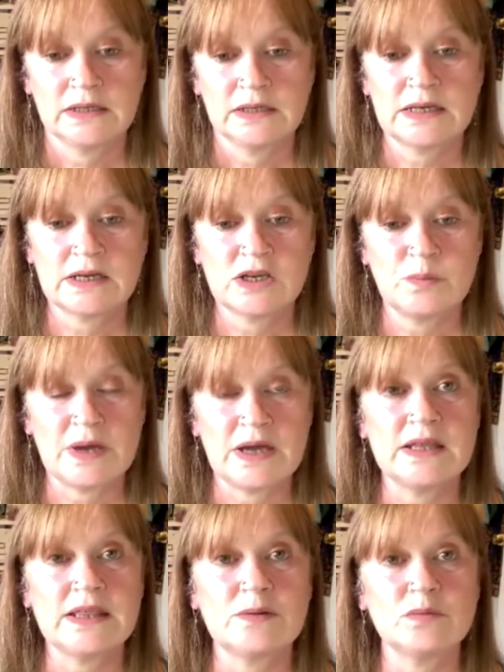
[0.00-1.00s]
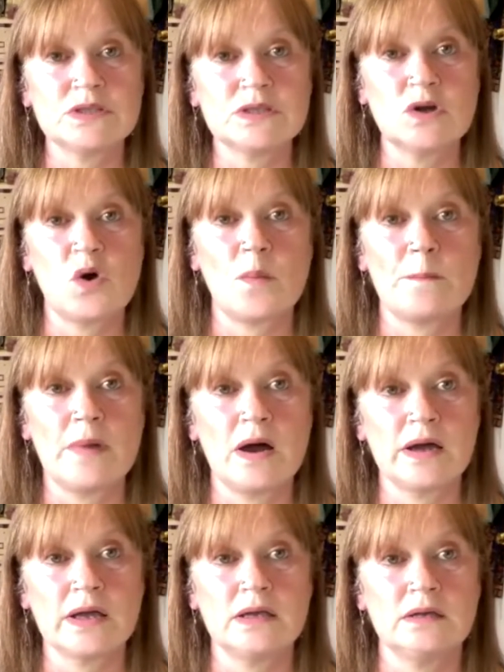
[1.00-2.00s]
Thank you, Penny. That was not
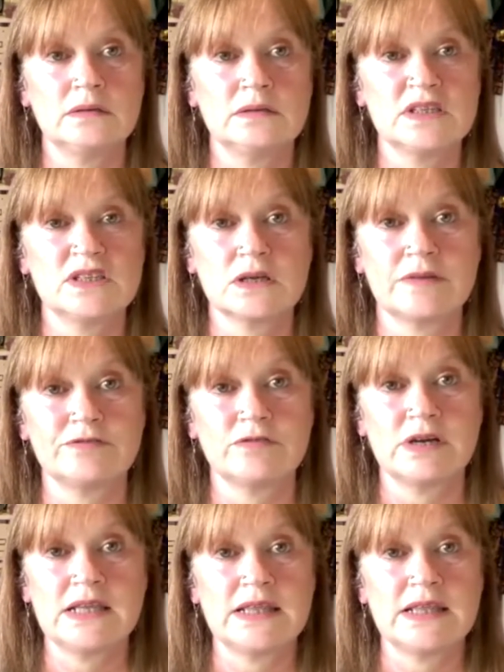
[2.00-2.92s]
my discovery.